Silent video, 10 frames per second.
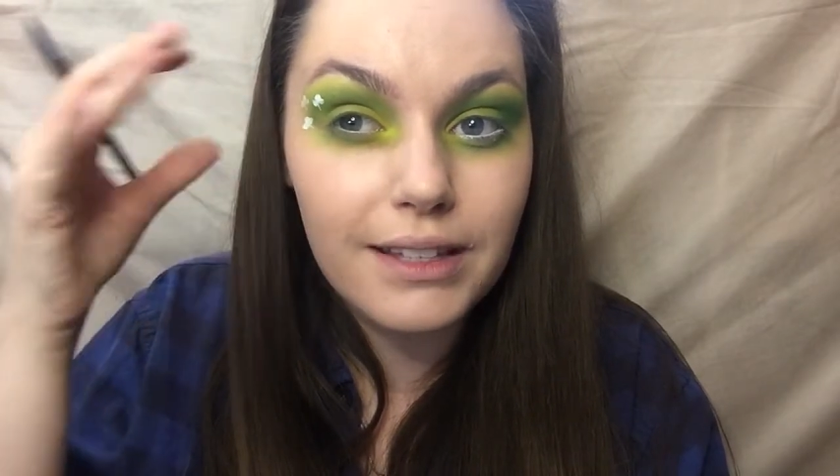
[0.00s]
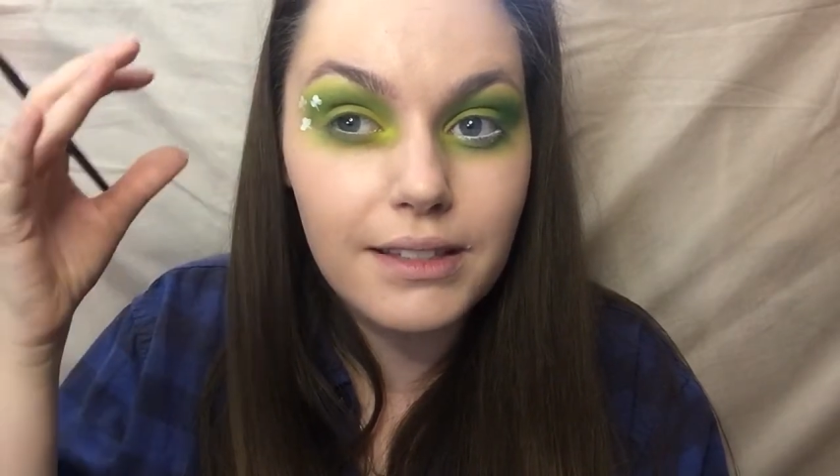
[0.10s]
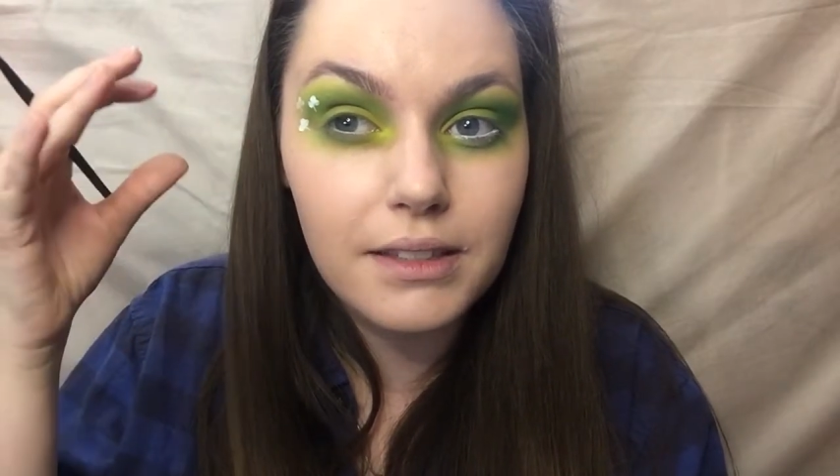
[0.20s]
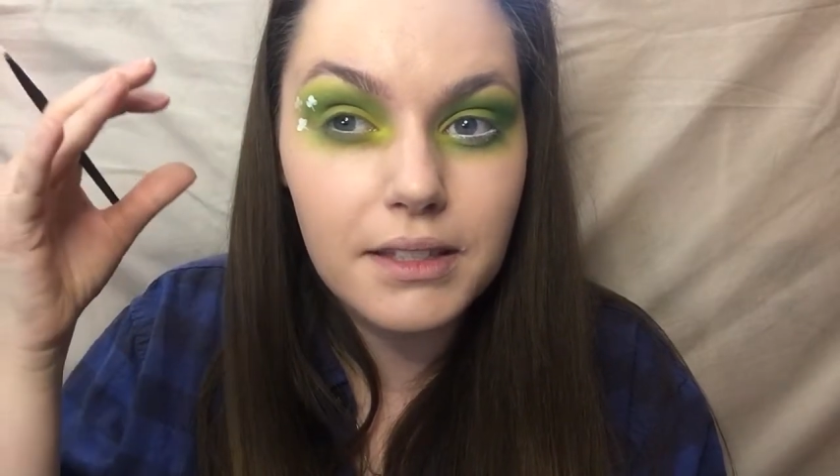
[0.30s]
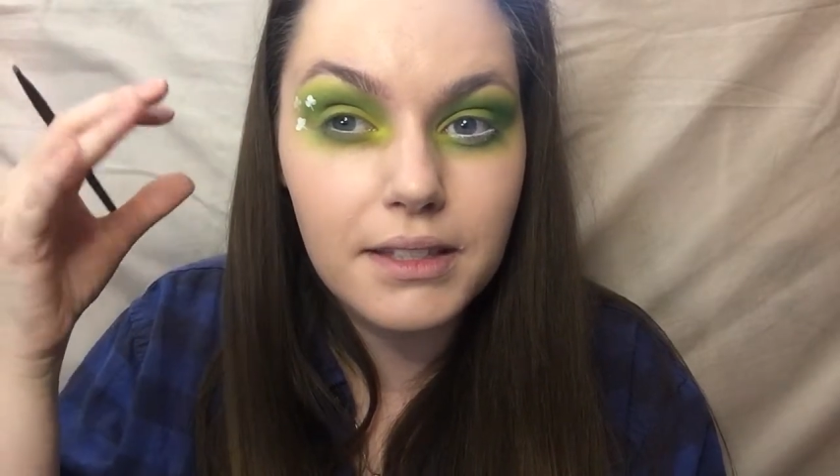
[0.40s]

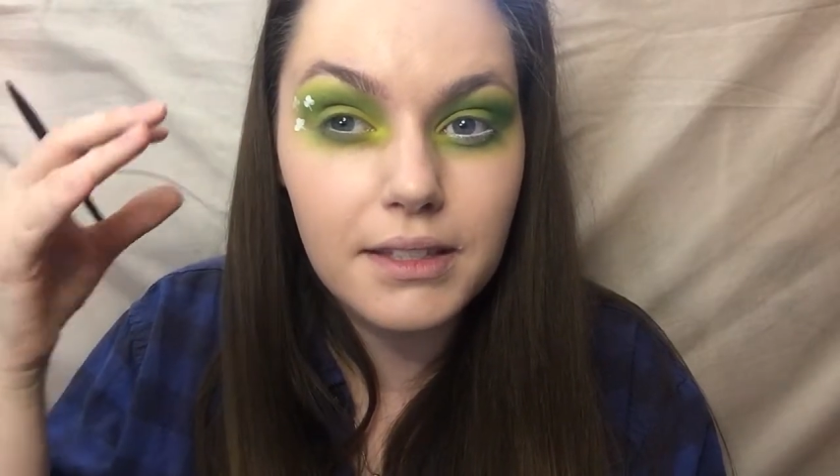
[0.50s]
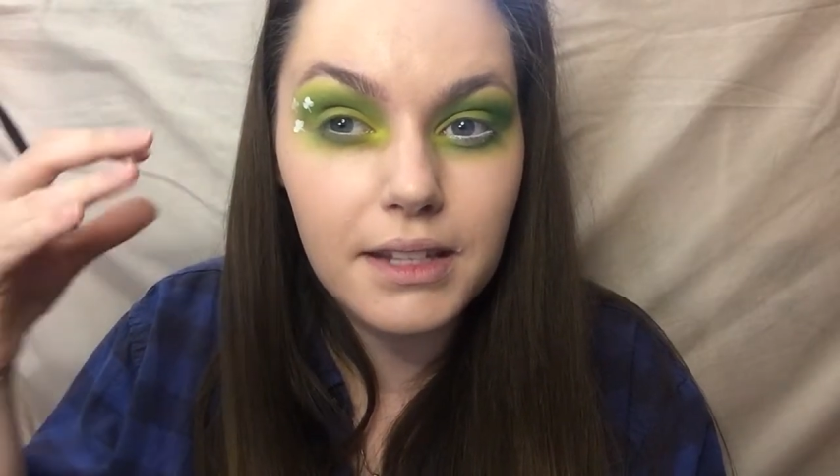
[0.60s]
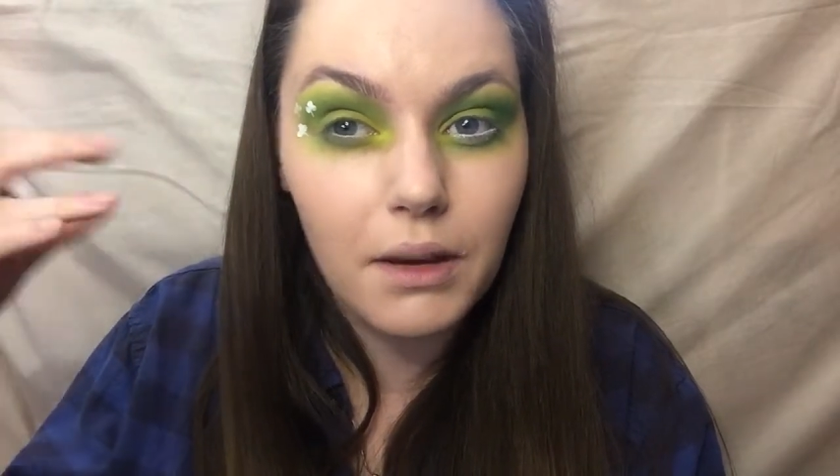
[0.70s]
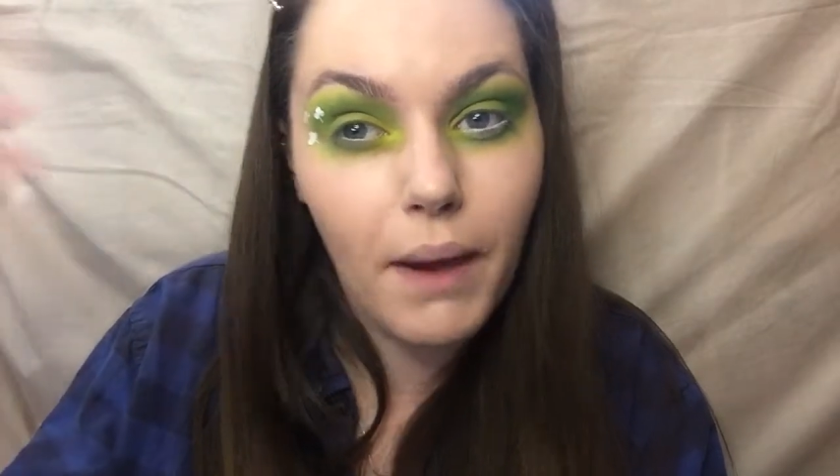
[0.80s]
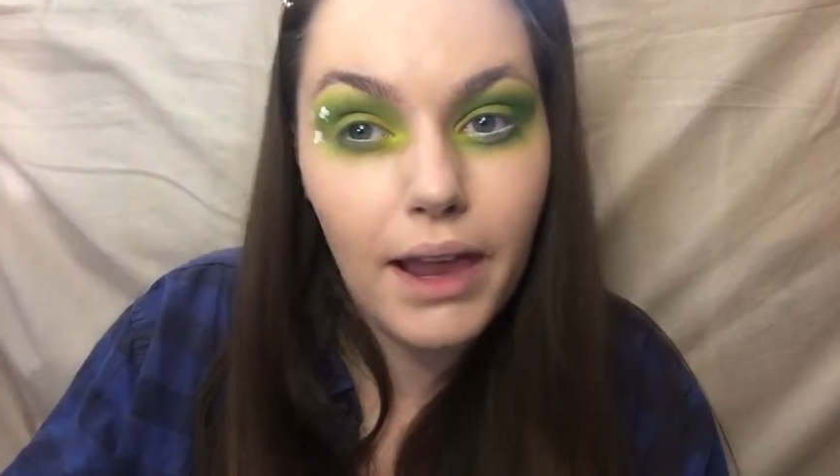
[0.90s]

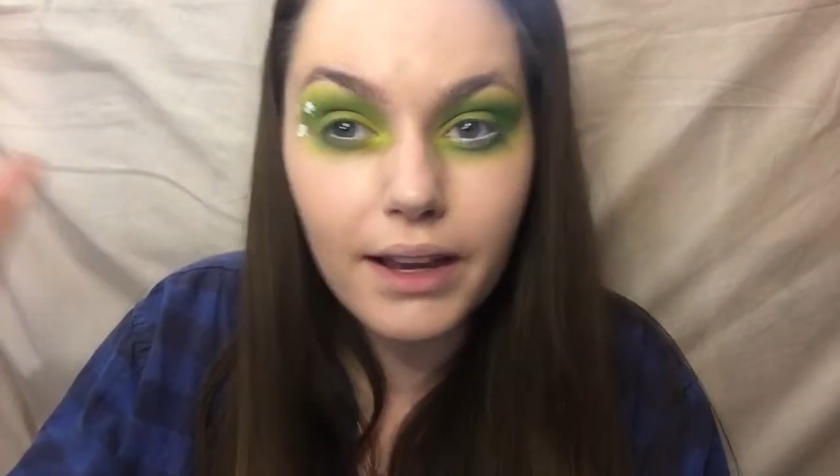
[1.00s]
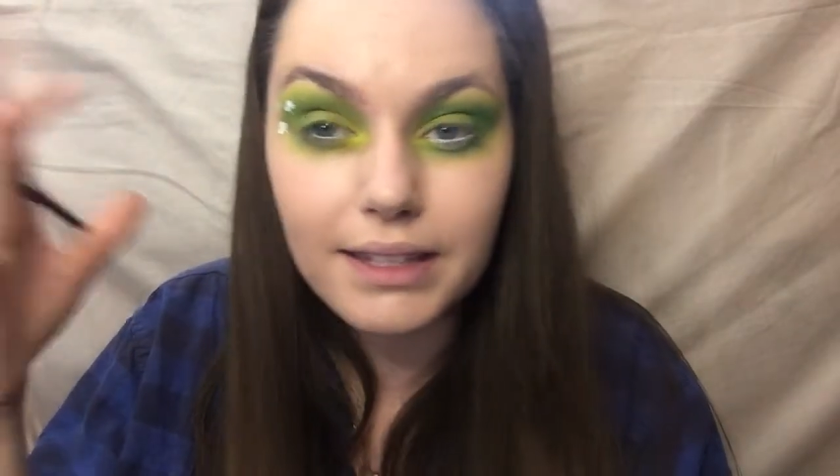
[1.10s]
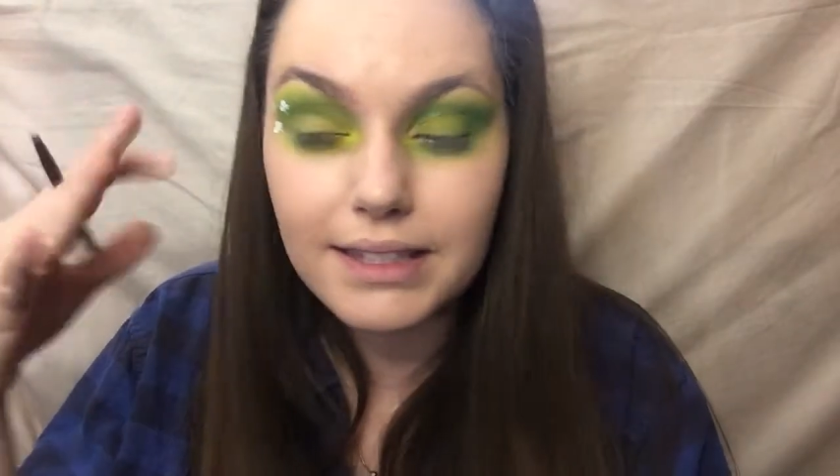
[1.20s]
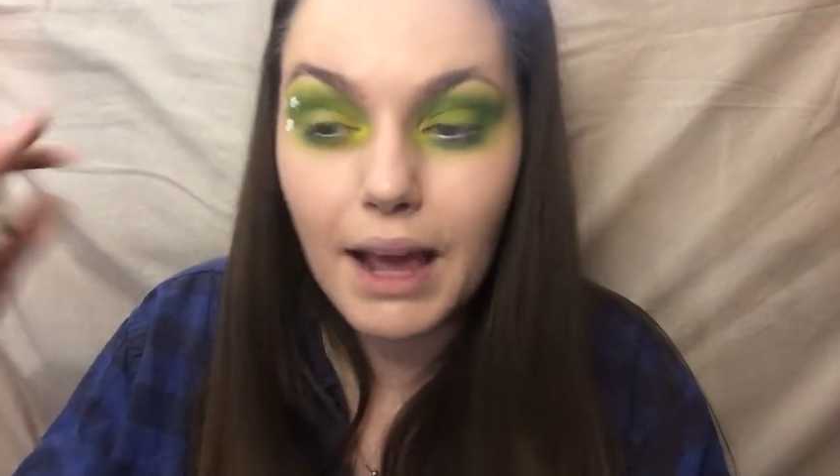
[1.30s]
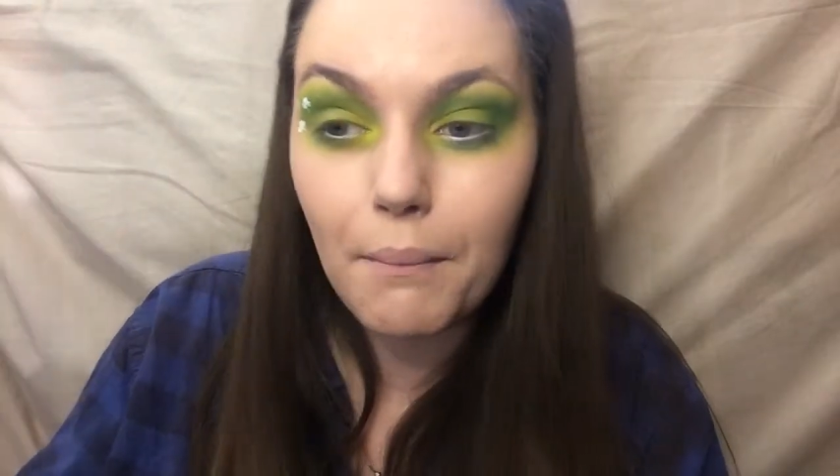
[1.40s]
silhouette, like
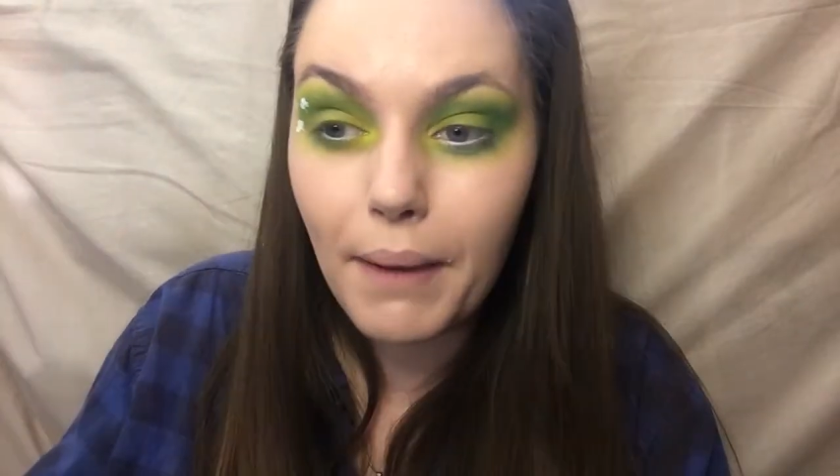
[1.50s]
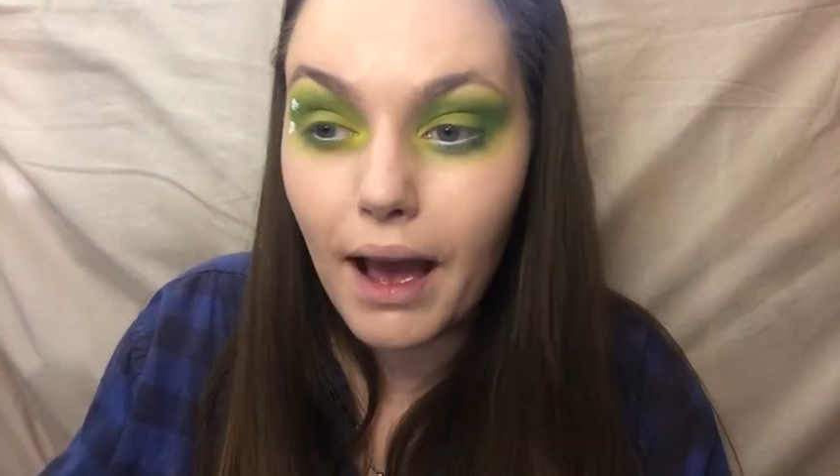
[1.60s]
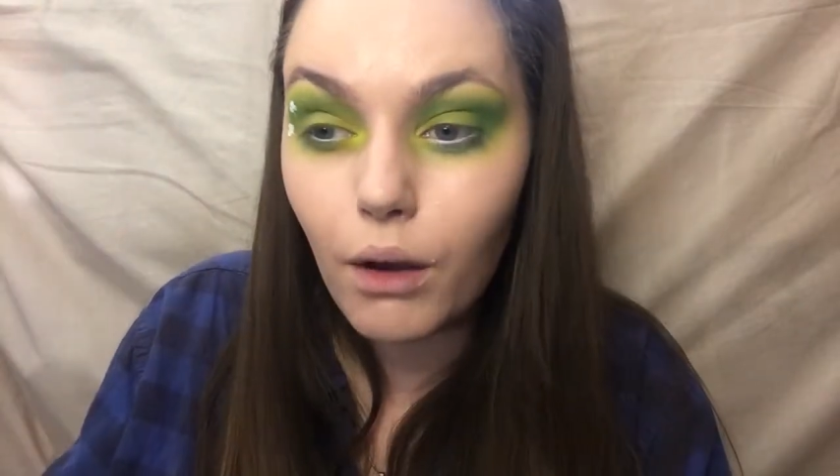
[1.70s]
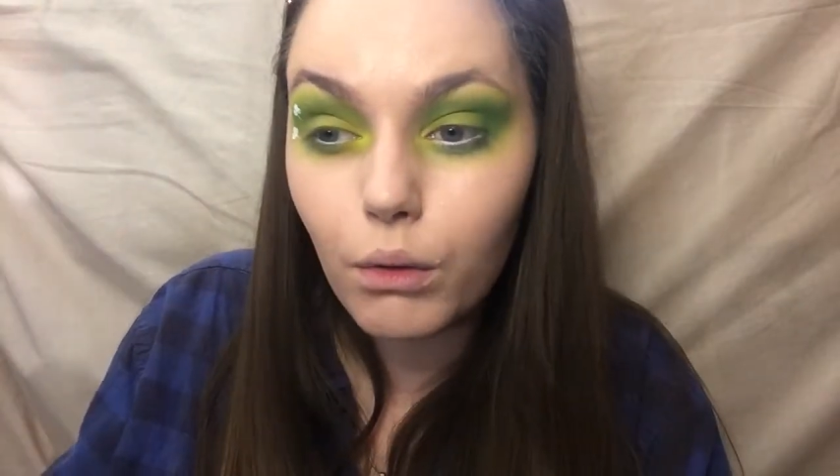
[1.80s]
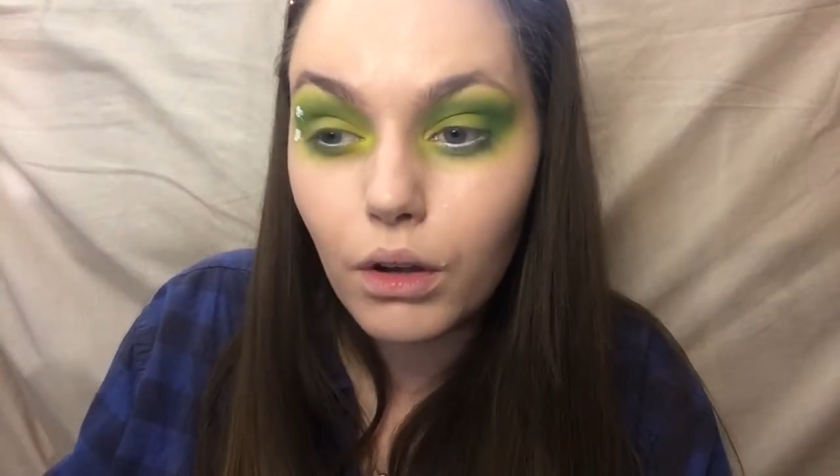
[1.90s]
a stamp
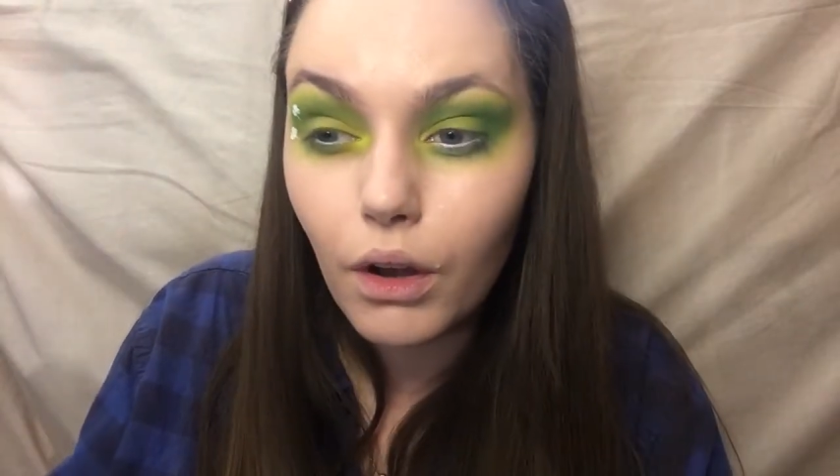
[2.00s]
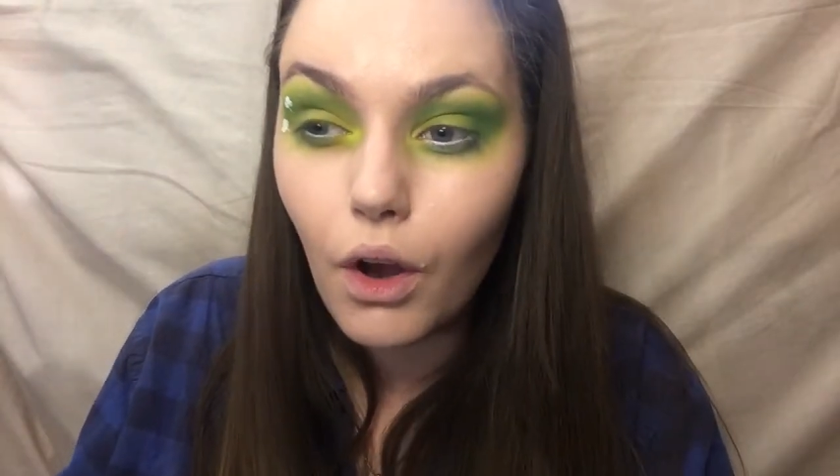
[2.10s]
out